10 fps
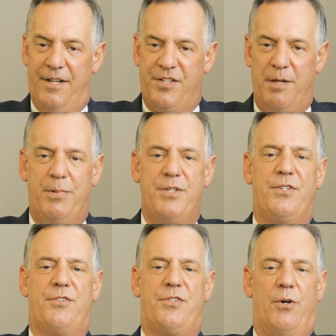As a
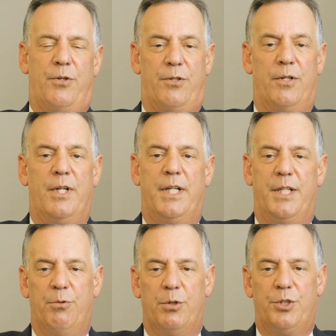business owner,
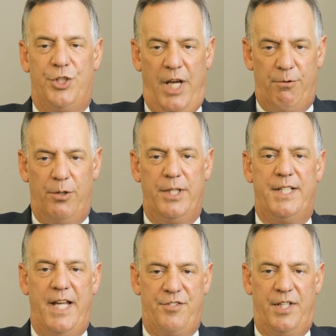you will generally
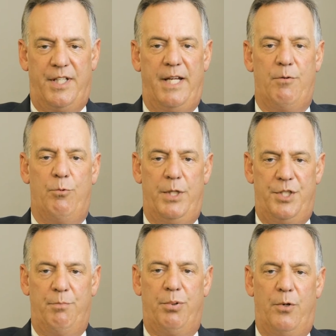designate
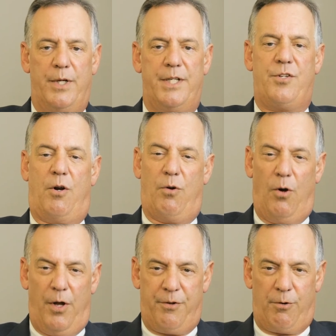which employees are
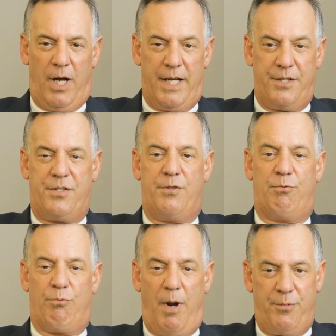authorized to
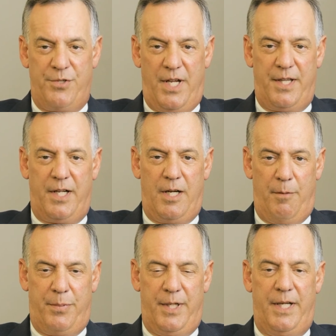represent the
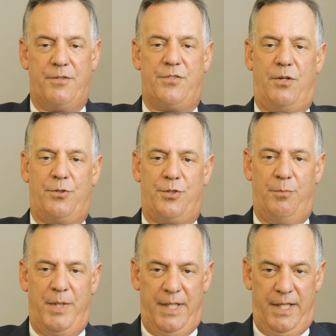company on social
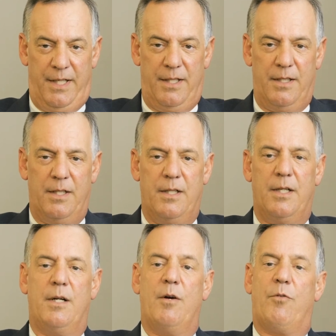media.
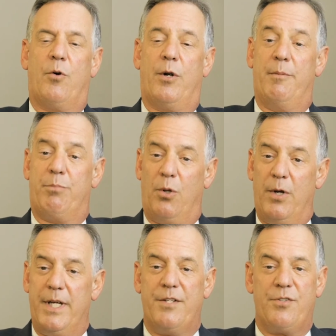For
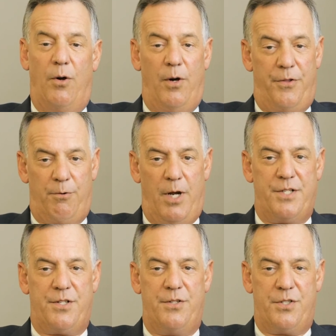employees
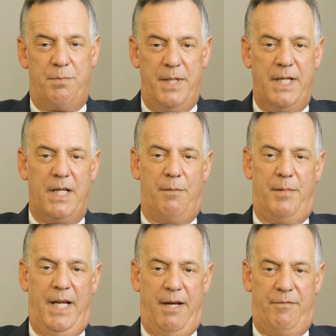authorized to speak on
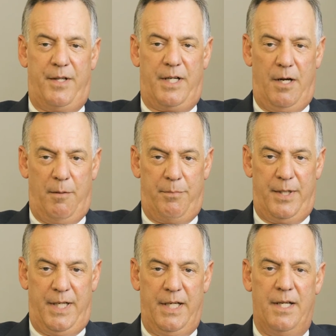behalf of the
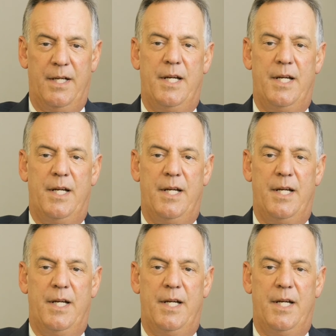company,